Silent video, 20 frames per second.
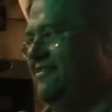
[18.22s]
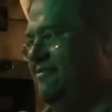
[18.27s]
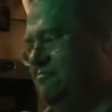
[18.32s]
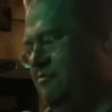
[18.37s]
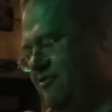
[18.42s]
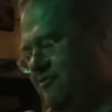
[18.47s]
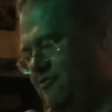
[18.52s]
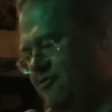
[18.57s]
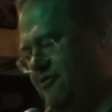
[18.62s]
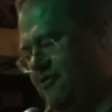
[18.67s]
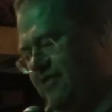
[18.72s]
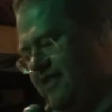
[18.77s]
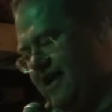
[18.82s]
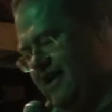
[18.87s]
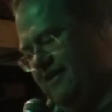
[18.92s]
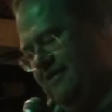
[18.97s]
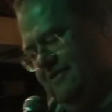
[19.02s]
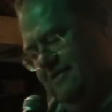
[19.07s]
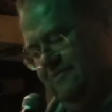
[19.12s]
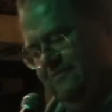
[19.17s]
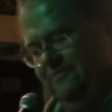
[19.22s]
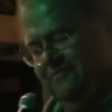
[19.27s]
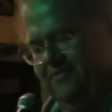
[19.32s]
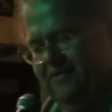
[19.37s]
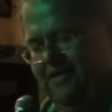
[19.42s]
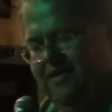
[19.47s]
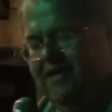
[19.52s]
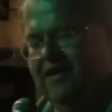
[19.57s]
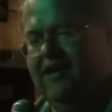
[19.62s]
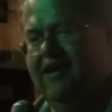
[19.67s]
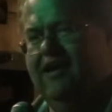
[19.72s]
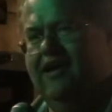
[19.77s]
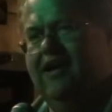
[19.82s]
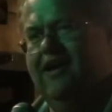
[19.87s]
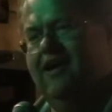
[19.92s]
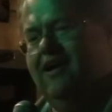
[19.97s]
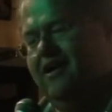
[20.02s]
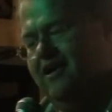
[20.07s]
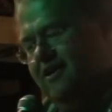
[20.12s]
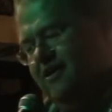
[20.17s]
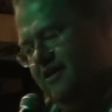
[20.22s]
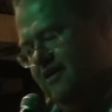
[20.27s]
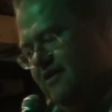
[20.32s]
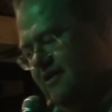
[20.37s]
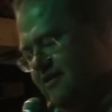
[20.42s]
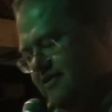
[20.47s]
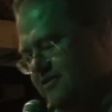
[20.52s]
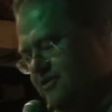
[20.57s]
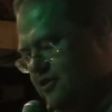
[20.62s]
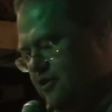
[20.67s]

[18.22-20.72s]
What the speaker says: before that.